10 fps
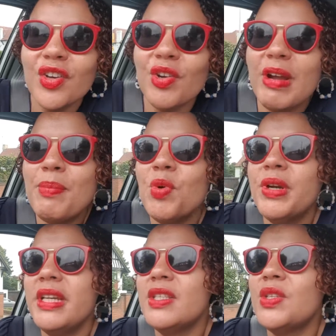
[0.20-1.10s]
Great
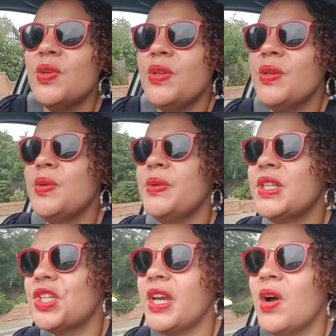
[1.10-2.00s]
morning to you.
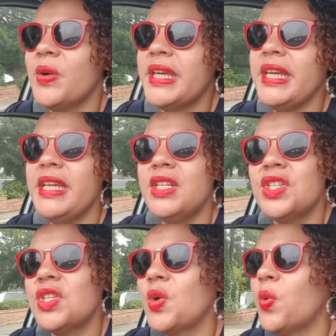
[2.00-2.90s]
It's your girl Key.
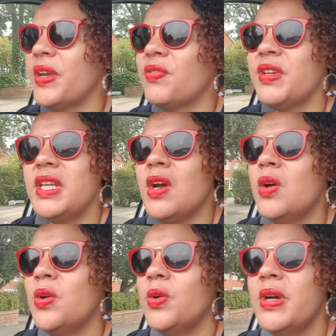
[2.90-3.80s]
Just a quick
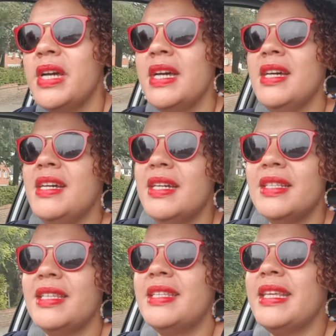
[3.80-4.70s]
video
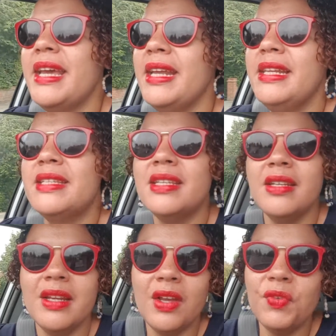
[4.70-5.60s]
to say,
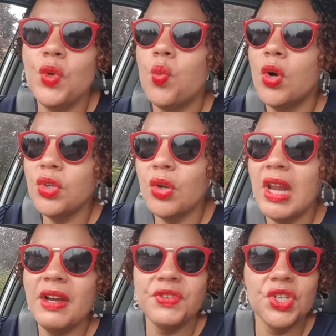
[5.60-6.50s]
listen, if you want your
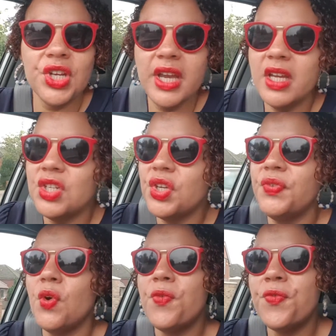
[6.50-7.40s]
life to change,
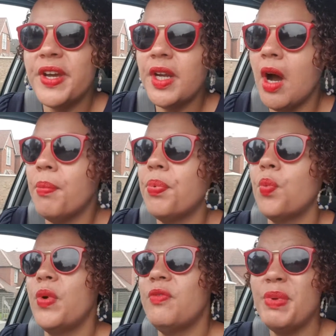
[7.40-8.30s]
if you're fed up
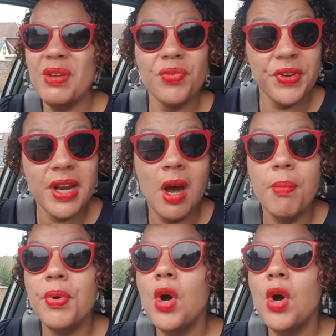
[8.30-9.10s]
with being fed up,